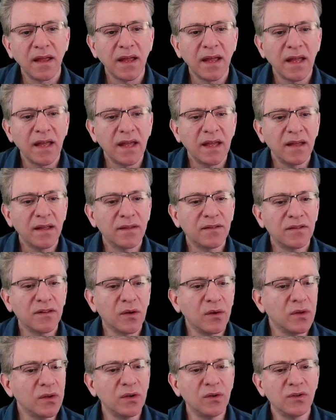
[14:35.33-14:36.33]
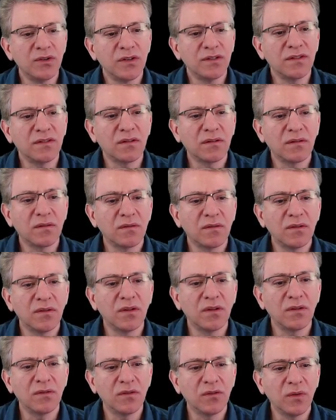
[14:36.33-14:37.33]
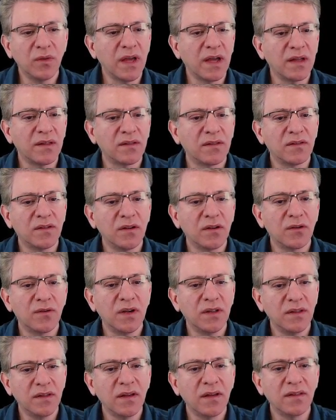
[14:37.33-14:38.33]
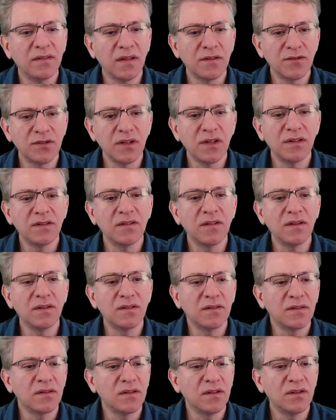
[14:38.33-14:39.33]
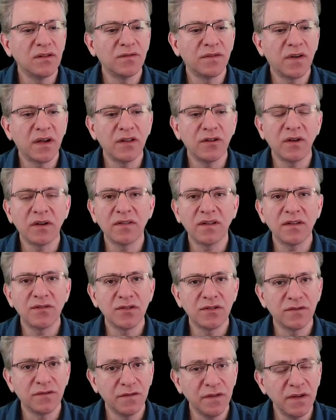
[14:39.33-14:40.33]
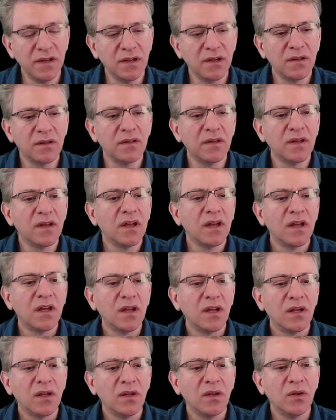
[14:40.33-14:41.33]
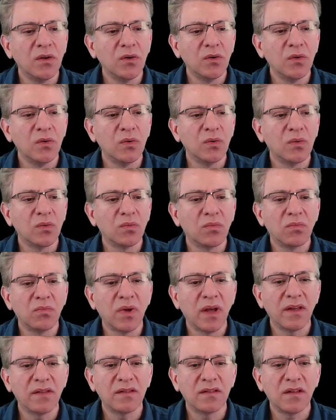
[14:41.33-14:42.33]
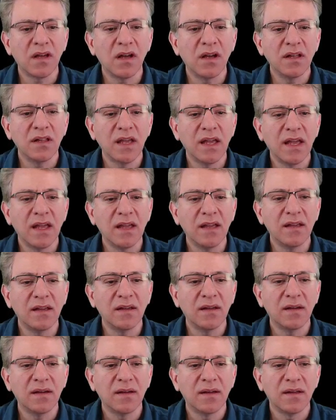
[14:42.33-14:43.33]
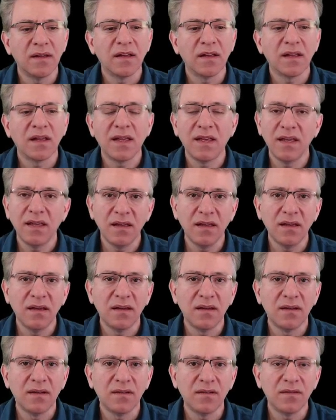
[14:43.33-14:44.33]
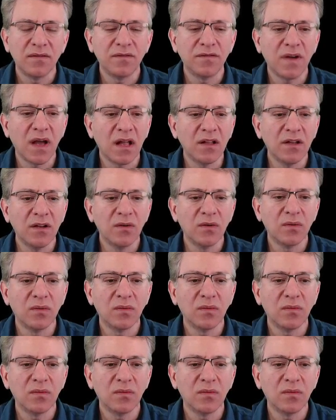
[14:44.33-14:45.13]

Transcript: And so you just do that. So you create an extension instance, you find your extension field, you assign a key value,